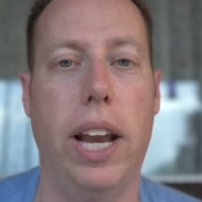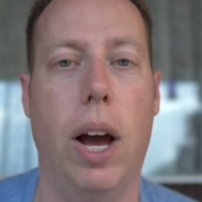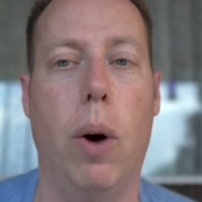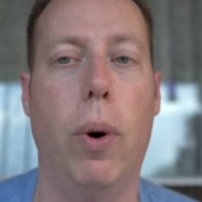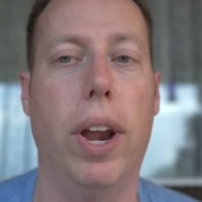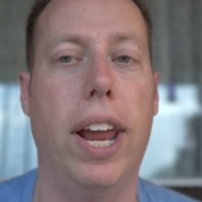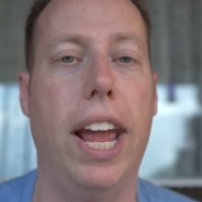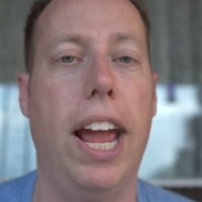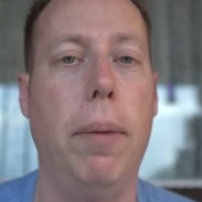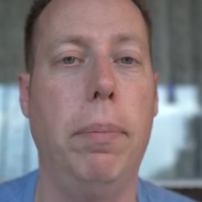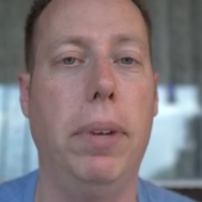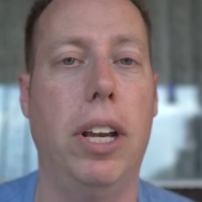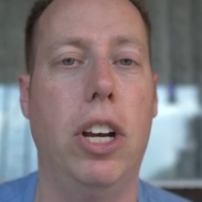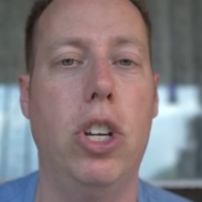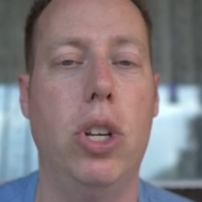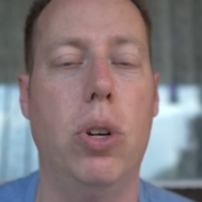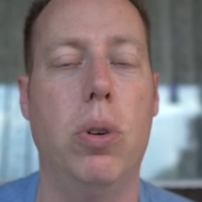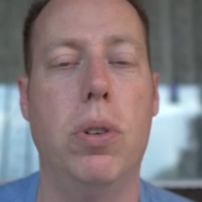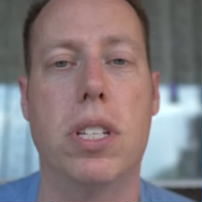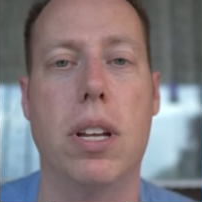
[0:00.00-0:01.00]
Now, what I am gonna
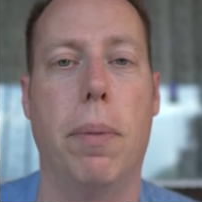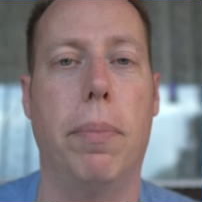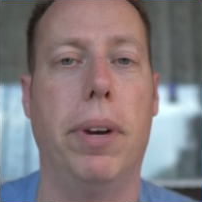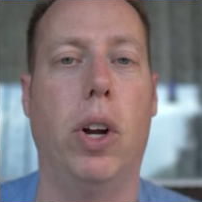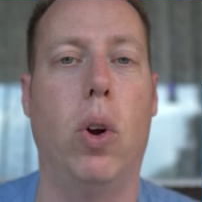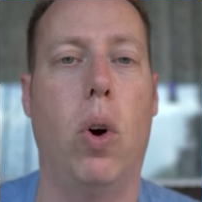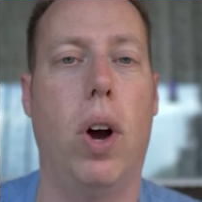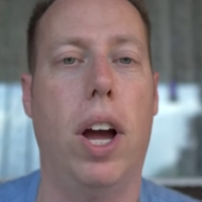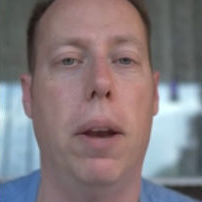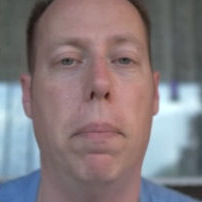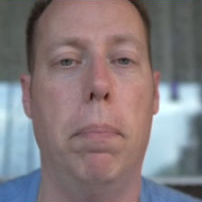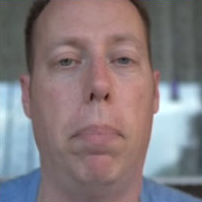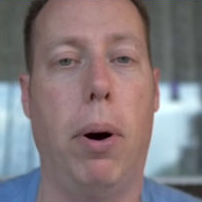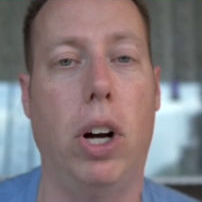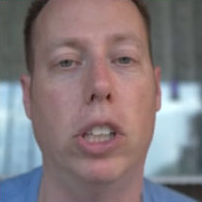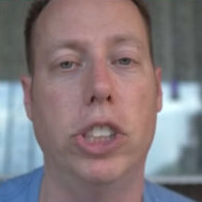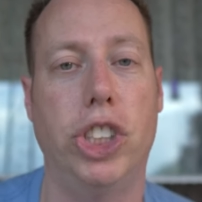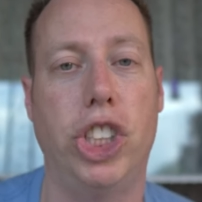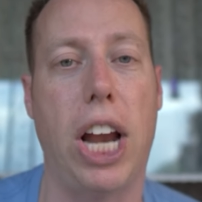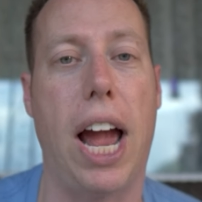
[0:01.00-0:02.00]
do is I'm gonna go ahead and
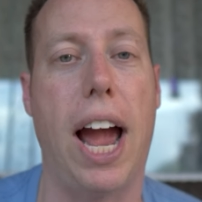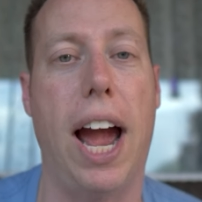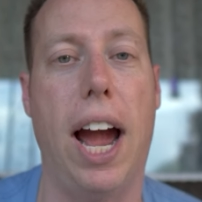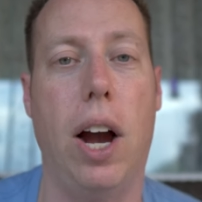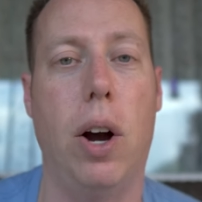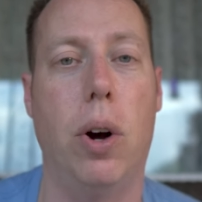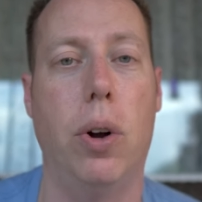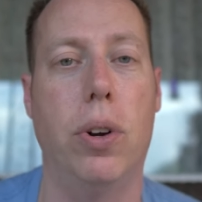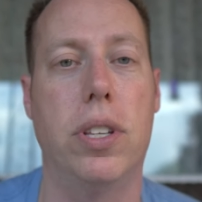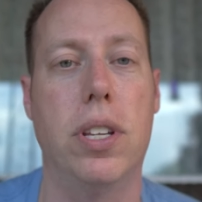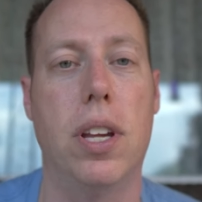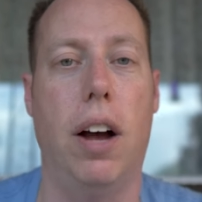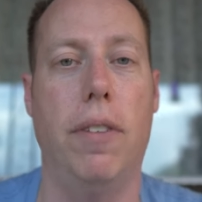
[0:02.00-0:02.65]
punch out